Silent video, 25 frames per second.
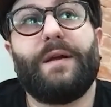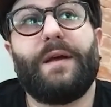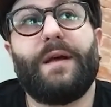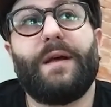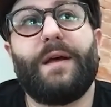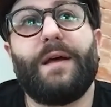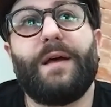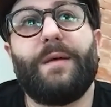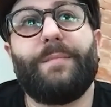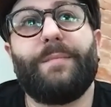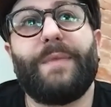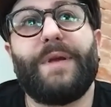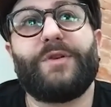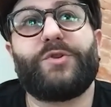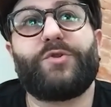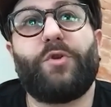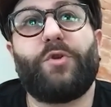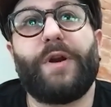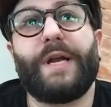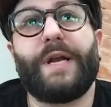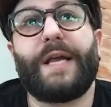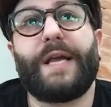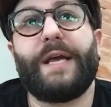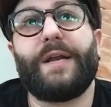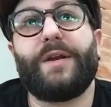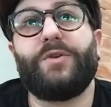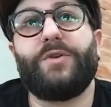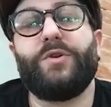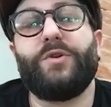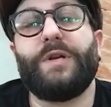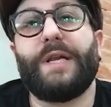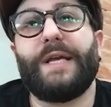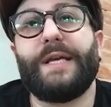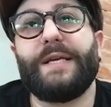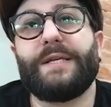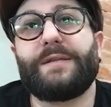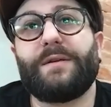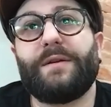and trying to get a
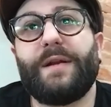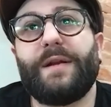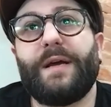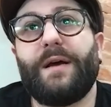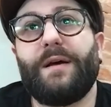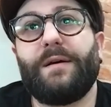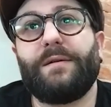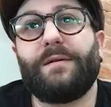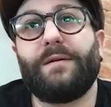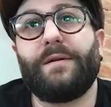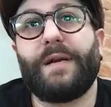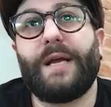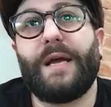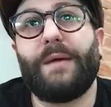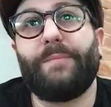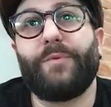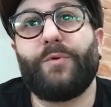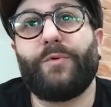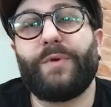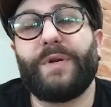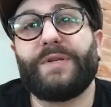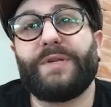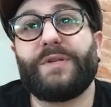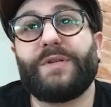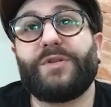new lease on our building.